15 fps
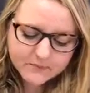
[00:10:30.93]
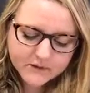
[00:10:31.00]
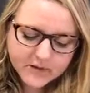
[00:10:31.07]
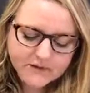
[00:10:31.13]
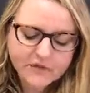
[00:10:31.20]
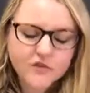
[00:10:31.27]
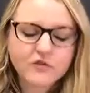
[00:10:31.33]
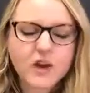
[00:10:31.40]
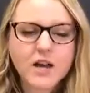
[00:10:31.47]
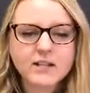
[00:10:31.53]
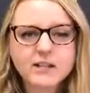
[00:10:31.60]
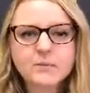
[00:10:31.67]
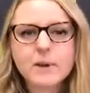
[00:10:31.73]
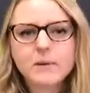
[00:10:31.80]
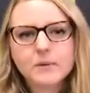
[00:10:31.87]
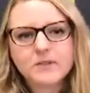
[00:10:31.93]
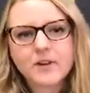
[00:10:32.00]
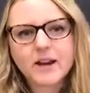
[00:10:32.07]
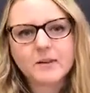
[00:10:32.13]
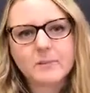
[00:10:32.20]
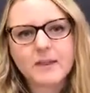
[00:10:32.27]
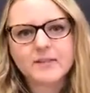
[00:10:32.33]
For us, we would
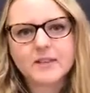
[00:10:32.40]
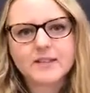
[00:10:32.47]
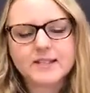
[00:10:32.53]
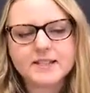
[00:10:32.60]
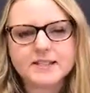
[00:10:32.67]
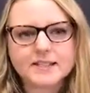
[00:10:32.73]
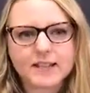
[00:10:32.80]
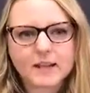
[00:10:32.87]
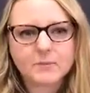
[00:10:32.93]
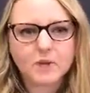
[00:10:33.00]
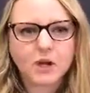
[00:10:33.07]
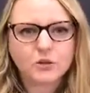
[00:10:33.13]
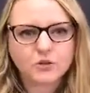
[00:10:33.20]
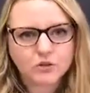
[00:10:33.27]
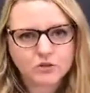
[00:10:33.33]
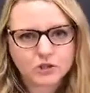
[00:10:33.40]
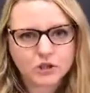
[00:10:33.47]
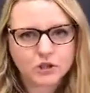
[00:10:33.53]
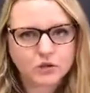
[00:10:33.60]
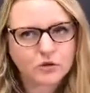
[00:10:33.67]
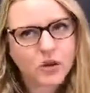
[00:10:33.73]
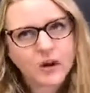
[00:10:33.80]
recommend that this scheme goes on
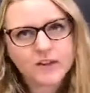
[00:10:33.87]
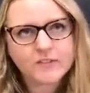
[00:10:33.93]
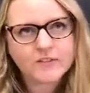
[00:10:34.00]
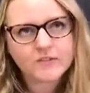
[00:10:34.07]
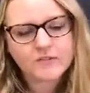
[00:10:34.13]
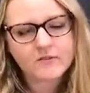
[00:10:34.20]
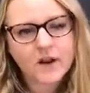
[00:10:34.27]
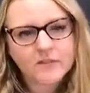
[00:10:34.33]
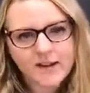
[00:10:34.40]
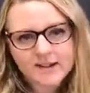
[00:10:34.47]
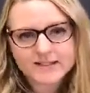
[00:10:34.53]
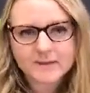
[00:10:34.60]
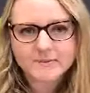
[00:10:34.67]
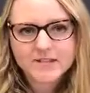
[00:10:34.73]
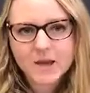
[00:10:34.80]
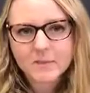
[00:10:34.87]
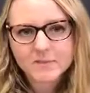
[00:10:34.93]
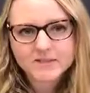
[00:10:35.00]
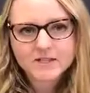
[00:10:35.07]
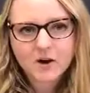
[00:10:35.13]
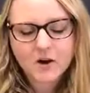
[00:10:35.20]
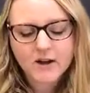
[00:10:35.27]
till kind of around September
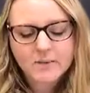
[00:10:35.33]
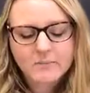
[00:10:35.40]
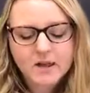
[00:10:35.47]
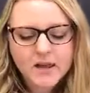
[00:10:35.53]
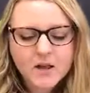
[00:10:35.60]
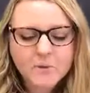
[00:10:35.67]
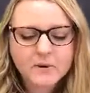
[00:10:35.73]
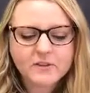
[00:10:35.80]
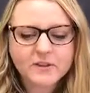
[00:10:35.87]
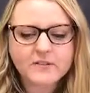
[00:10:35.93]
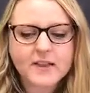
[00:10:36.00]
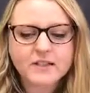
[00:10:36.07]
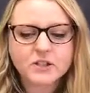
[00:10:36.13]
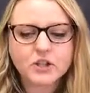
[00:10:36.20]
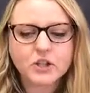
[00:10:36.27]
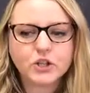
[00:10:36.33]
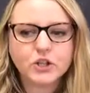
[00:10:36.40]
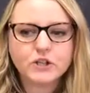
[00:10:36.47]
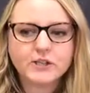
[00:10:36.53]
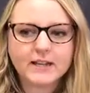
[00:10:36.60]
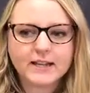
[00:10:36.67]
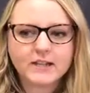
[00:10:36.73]
time. We think that's
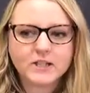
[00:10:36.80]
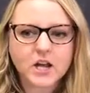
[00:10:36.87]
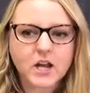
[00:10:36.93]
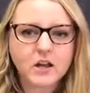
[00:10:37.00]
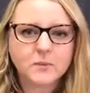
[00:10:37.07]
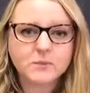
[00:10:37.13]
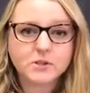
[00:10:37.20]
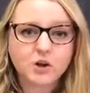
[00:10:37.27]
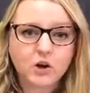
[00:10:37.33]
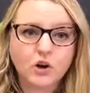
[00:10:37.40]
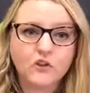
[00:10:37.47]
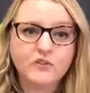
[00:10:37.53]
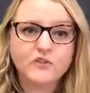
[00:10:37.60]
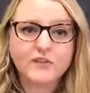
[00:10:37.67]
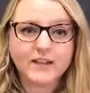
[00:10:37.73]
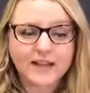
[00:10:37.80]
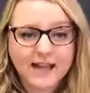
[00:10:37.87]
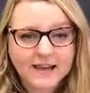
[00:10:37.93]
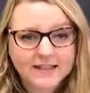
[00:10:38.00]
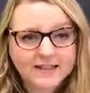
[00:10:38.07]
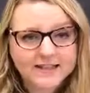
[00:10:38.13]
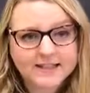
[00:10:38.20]
good in terms of the
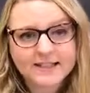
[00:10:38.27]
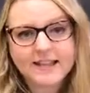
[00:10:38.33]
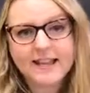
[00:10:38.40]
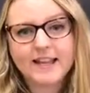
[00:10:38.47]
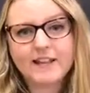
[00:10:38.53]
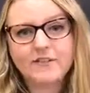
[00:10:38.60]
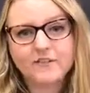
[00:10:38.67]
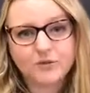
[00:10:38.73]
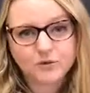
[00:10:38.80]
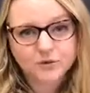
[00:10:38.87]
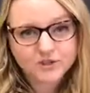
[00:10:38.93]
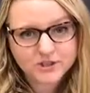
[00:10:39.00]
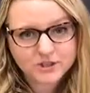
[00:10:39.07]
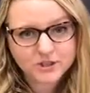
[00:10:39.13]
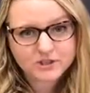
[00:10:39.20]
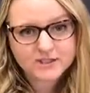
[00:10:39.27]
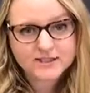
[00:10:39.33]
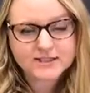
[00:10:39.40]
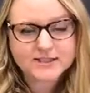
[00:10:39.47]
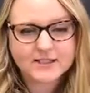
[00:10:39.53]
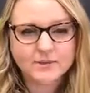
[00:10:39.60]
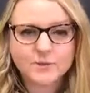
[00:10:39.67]
calendar year for
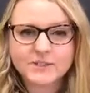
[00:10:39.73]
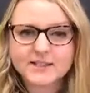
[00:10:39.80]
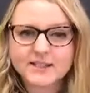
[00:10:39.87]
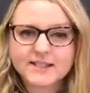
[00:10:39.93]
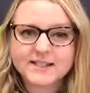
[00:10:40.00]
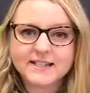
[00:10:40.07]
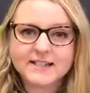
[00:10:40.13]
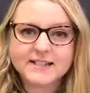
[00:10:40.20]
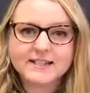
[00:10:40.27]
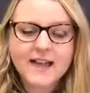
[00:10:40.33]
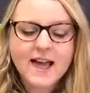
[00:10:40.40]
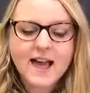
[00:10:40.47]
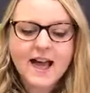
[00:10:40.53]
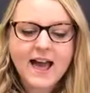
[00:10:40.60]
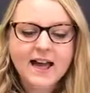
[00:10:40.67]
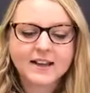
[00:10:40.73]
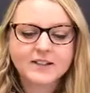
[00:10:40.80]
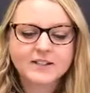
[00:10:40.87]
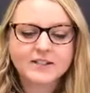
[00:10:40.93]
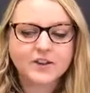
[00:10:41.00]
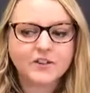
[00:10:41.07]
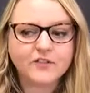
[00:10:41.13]
students and your studies.
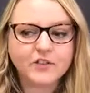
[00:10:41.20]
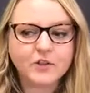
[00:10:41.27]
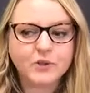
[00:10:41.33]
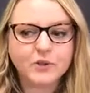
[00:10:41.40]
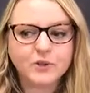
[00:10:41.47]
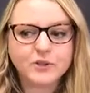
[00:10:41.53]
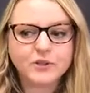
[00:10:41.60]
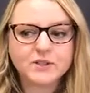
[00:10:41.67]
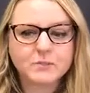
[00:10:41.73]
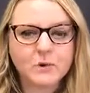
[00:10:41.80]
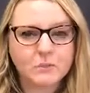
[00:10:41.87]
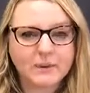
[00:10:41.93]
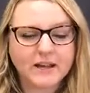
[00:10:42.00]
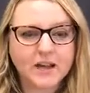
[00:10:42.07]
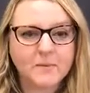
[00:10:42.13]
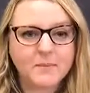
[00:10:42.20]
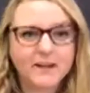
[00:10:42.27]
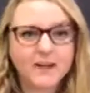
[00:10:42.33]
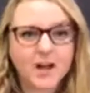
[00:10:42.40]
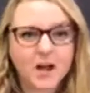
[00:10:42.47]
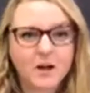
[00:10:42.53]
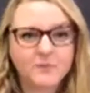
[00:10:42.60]
And of course, we'll be
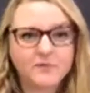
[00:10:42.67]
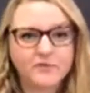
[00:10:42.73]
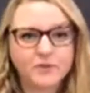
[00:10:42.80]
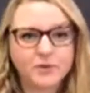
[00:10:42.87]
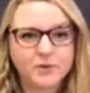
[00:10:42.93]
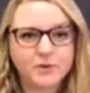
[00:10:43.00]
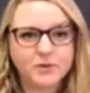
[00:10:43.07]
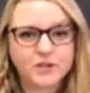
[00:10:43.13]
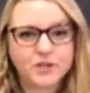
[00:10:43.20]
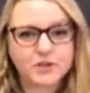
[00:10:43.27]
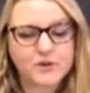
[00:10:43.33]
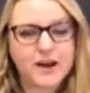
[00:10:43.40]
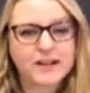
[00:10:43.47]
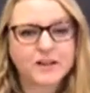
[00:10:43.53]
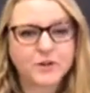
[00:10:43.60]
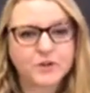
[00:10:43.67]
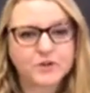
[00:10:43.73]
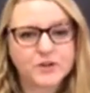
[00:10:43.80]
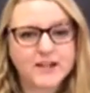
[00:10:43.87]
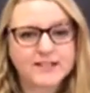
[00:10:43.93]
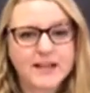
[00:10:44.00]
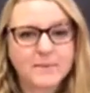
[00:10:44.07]
coming up for the training
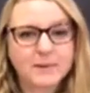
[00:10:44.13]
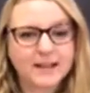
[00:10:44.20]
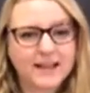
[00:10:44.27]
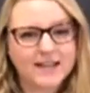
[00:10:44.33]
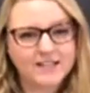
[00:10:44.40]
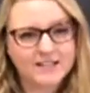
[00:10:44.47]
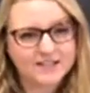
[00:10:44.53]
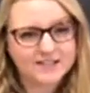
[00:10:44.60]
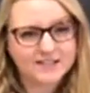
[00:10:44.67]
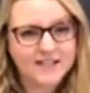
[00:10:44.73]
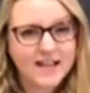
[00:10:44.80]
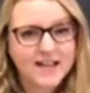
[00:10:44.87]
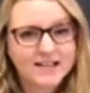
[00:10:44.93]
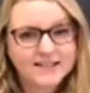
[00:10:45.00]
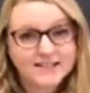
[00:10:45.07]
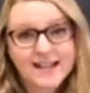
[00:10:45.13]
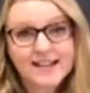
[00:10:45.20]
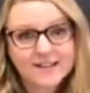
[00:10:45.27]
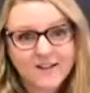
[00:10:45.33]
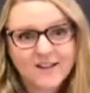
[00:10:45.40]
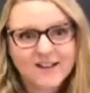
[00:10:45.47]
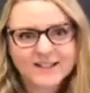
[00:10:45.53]
contract applications
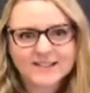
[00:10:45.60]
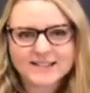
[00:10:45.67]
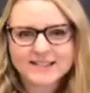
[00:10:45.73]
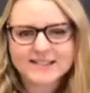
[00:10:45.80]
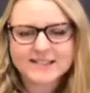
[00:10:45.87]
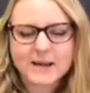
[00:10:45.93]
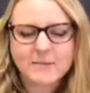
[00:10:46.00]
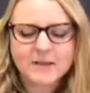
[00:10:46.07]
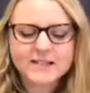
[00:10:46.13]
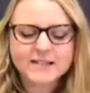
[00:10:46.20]
deadline in summer.